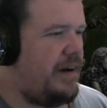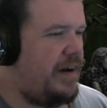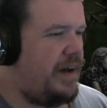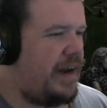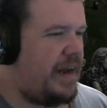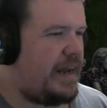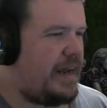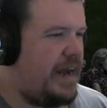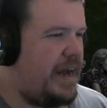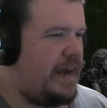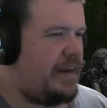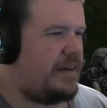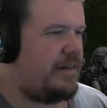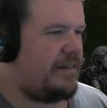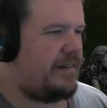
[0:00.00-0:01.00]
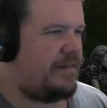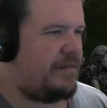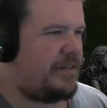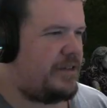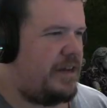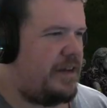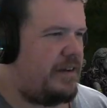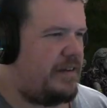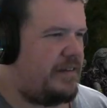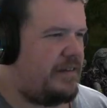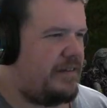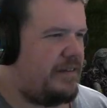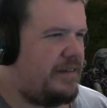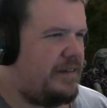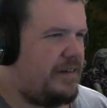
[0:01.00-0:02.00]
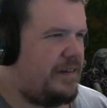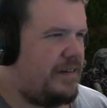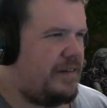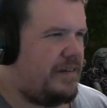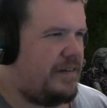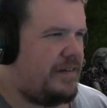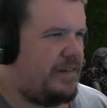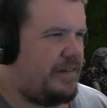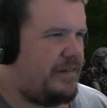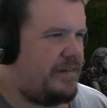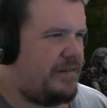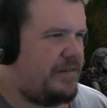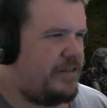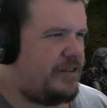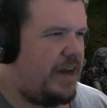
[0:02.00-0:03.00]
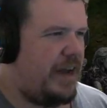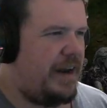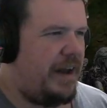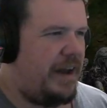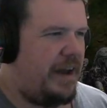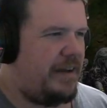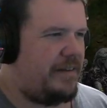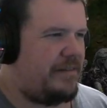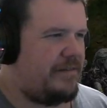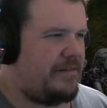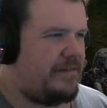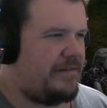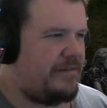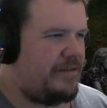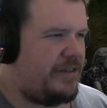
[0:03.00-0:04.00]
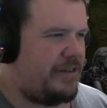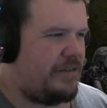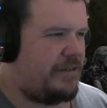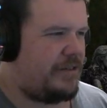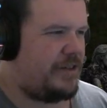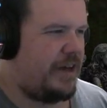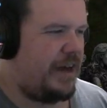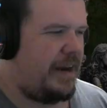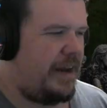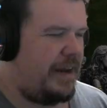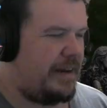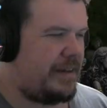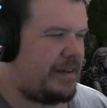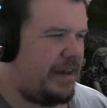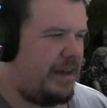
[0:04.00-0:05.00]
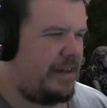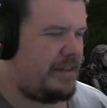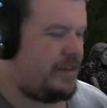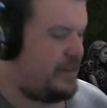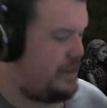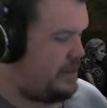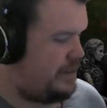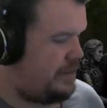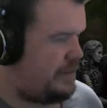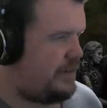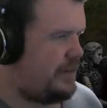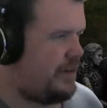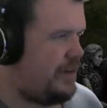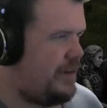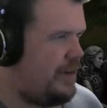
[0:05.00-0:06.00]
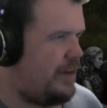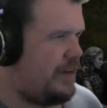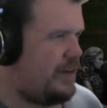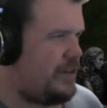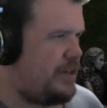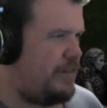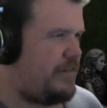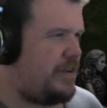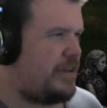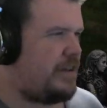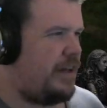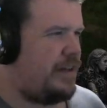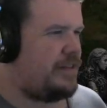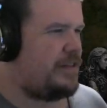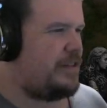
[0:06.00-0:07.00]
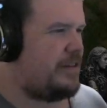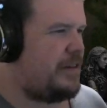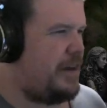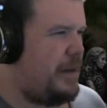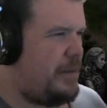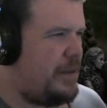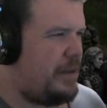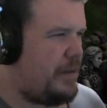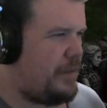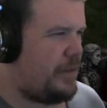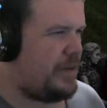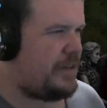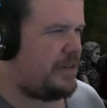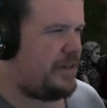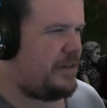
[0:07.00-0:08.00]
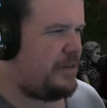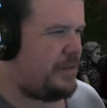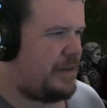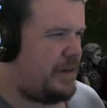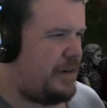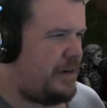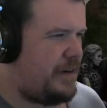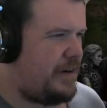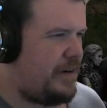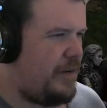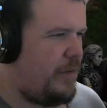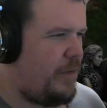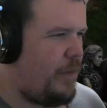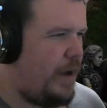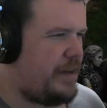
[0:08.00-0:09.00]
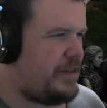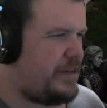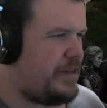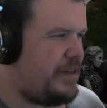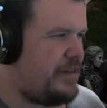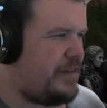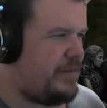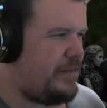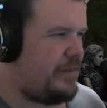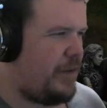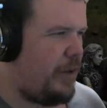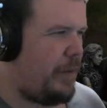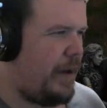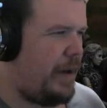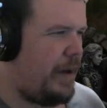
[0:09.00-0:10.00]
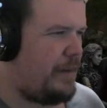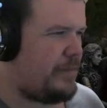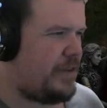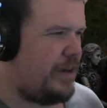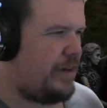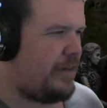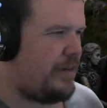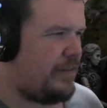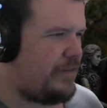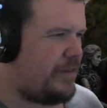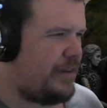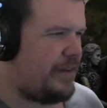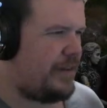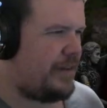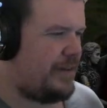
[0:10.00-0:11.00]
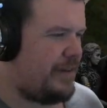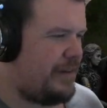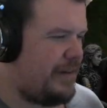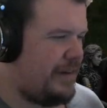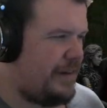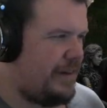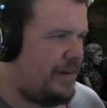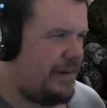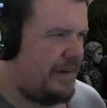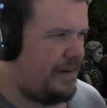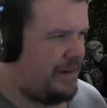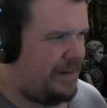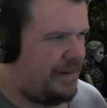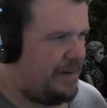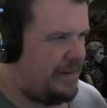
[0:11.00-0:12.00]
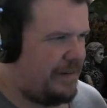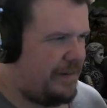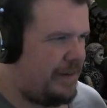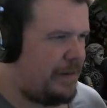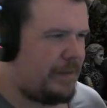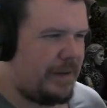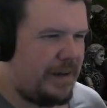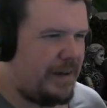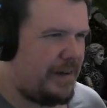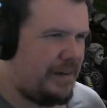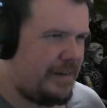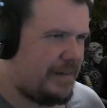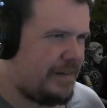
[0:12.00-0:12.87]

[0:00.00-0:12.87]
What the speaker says: and I kind of was getting side-eyed glances and shifty glances, looking at me like, "What is he doing here? Why is he all by himself? Like, I don't get it."